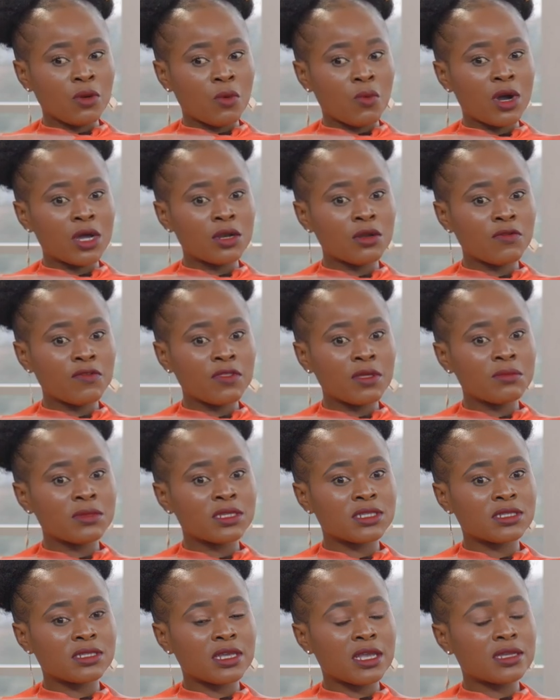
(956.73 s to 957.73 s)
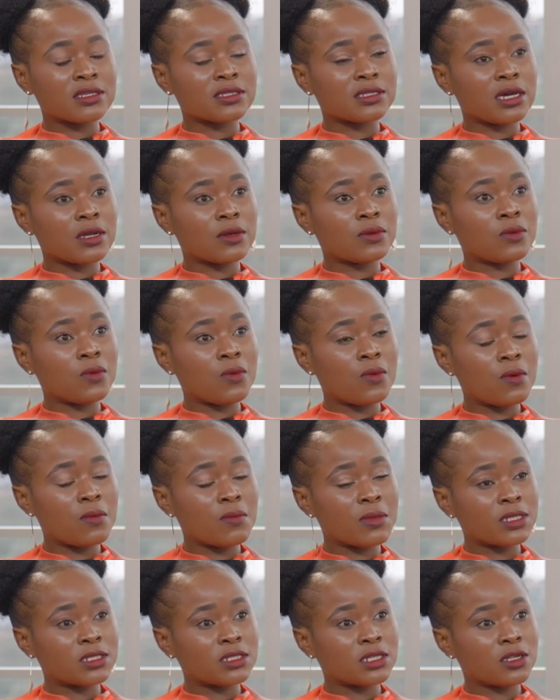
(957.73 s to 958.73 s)
one of the mistakes that
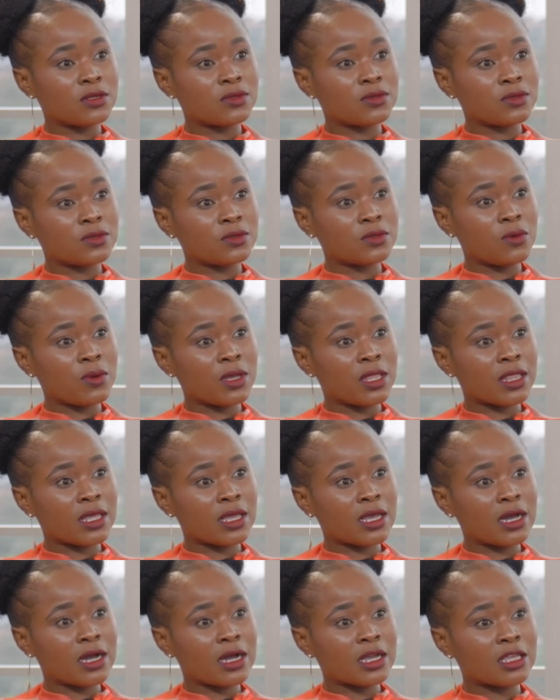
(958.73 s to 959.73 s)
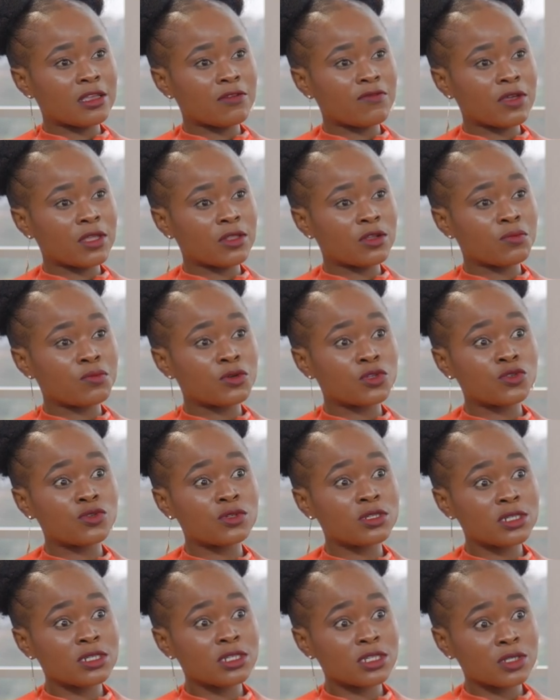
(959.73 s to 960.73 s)
women tend to do when they are given
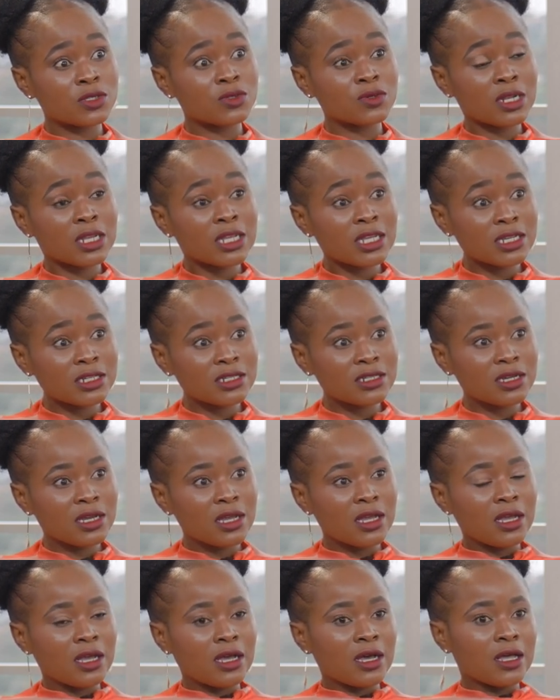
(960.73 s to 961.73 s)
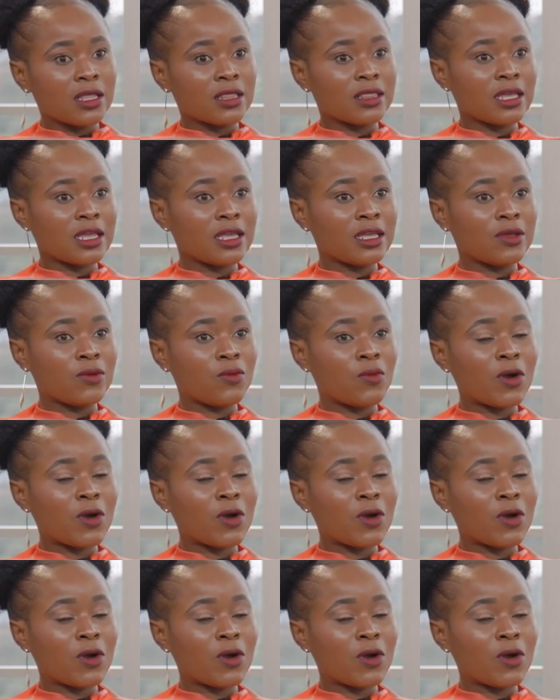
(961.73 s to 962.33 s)
opportunities to lead, they